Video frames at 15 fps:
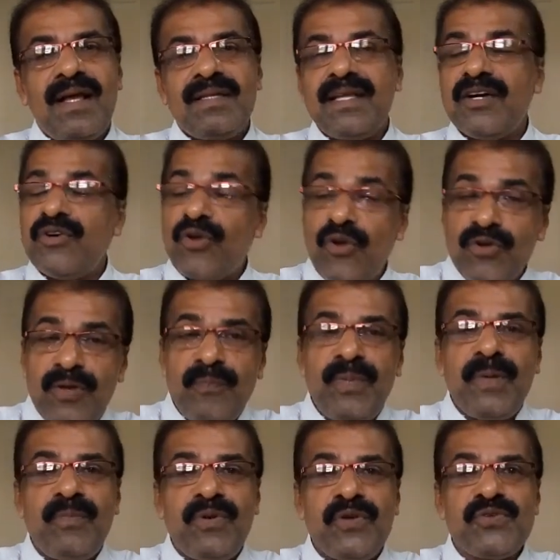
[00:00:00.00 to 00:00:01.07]
And the grown-up
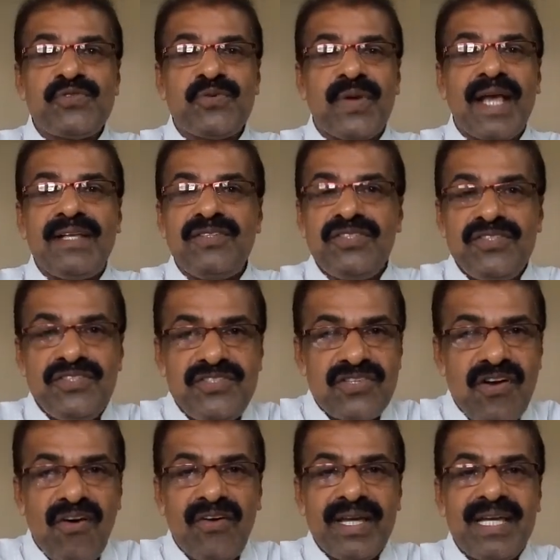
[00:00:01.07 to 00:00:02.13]
people used to
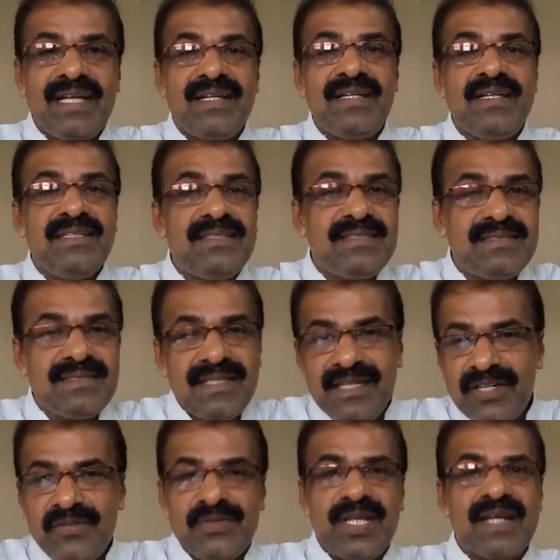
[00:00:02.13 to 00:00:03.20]
enjoy
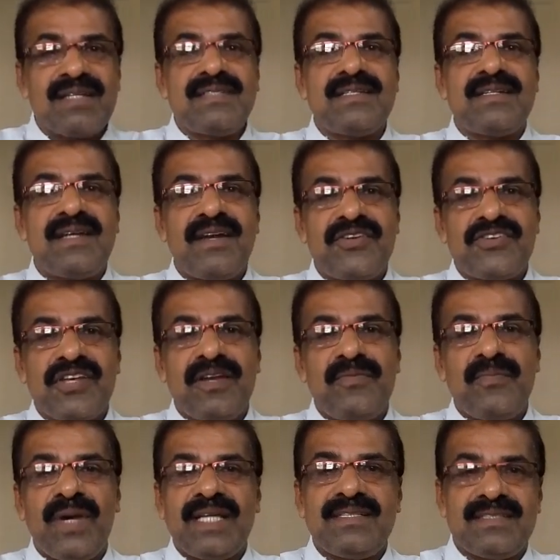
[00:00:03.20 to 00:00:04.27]
listening to the
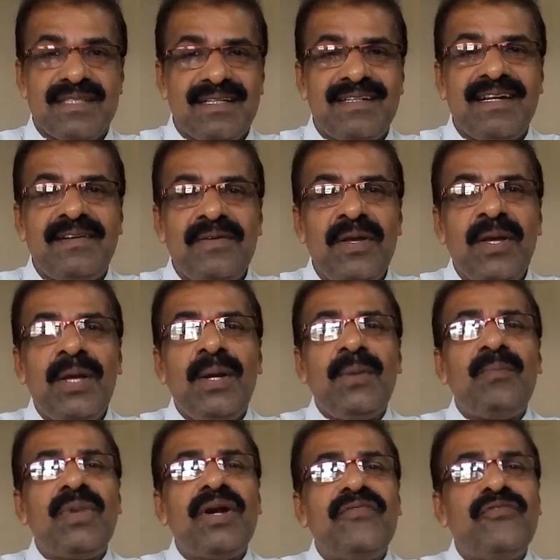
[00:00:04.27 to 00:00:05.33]
recitation by
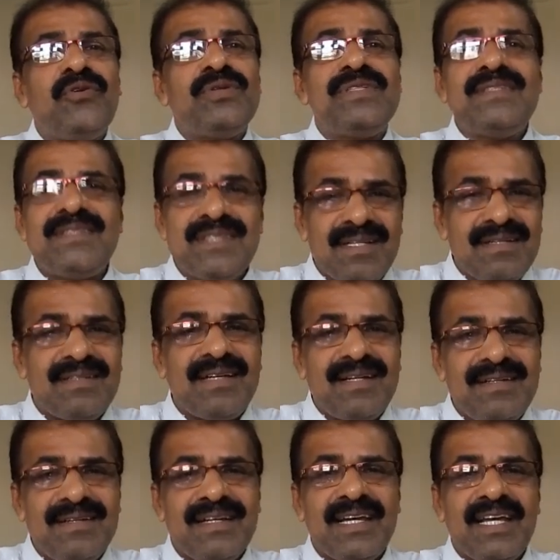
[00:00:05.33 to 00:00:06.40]
children, but for
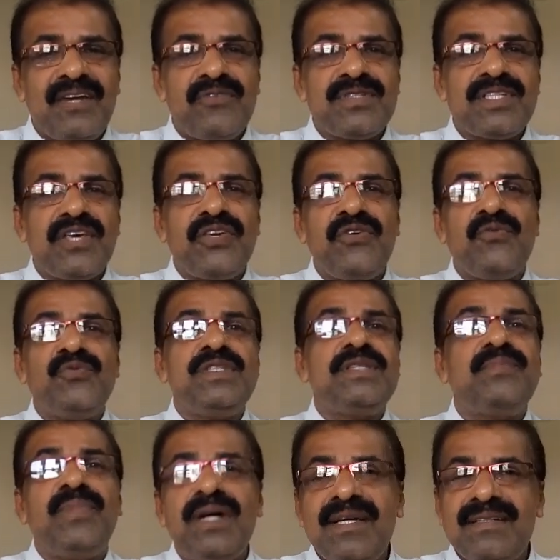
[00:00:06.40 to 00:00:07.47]
children it was a
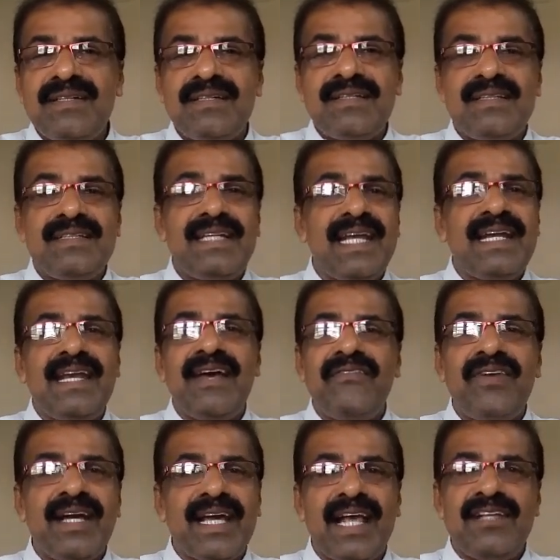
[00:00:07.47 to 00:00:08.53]
huge burden. They
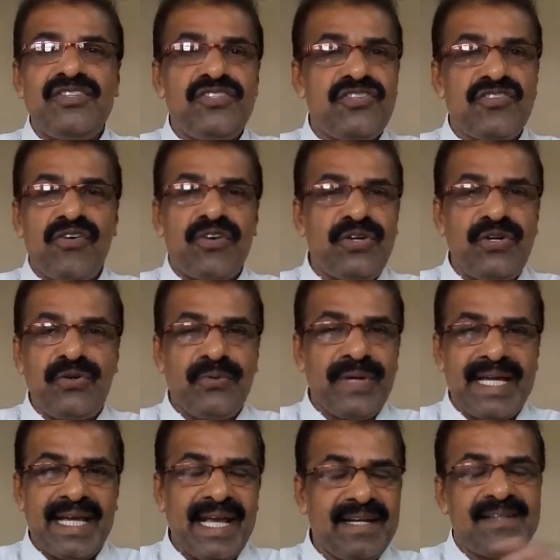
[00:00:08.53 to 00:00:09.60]
never enjoyed
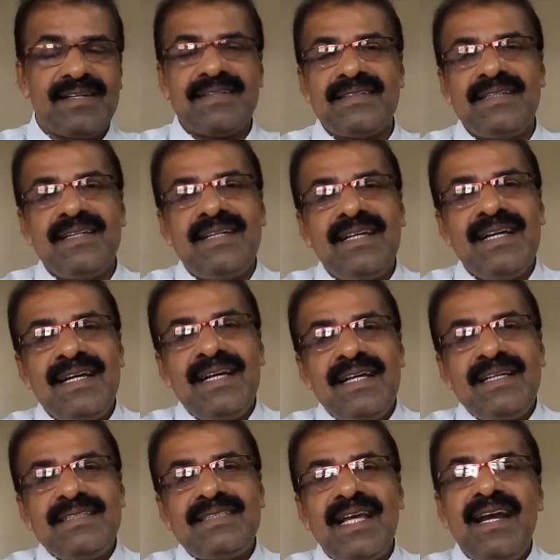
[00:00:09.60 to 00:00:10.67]
doing it.
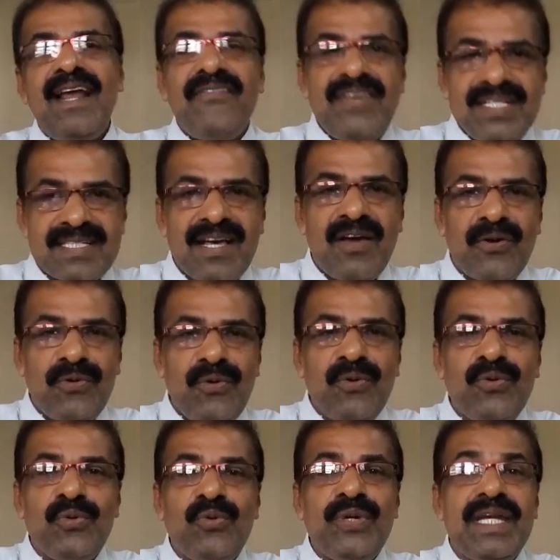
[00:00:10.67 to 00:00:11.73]
Sir so Lewis Carroll,
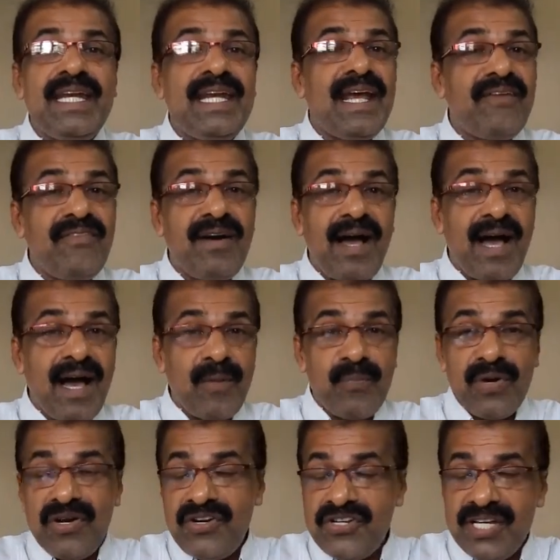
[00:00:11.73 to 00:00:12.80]
who never
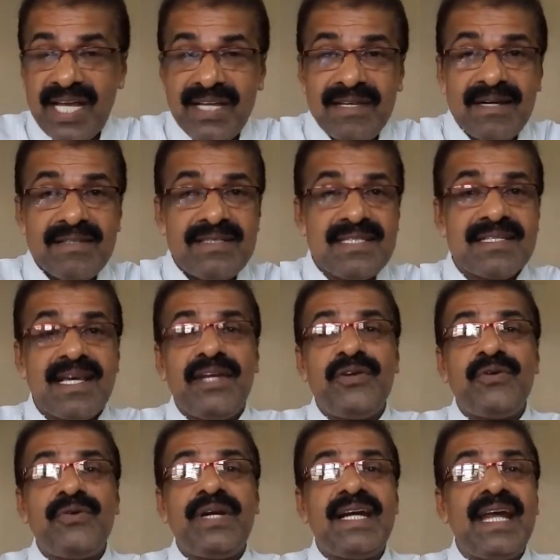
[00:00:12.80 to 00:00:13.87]
appreciated this
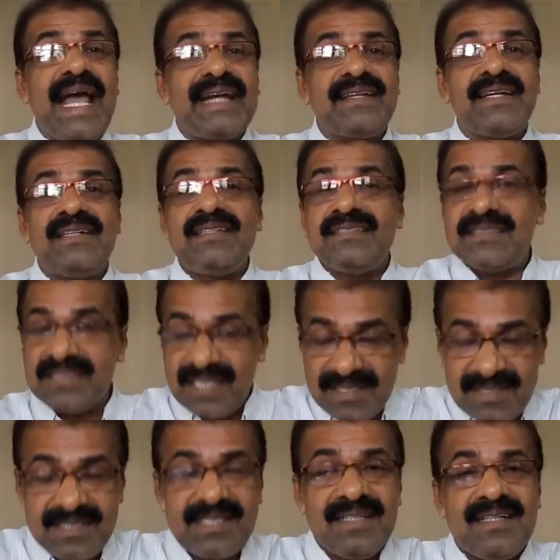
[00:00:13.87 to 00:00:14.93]
kind of didactic
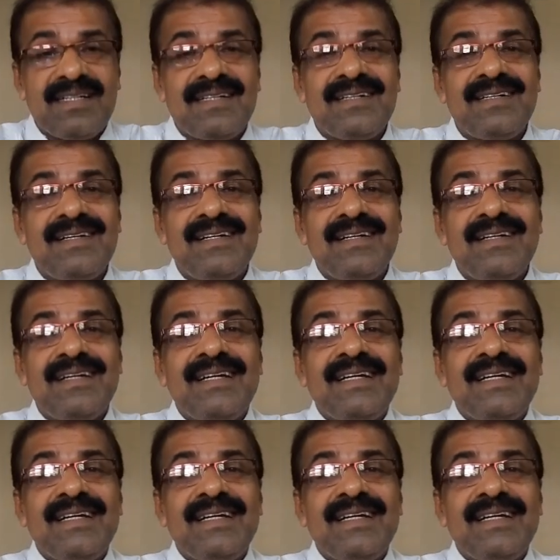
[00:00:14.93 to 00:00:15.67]
literature,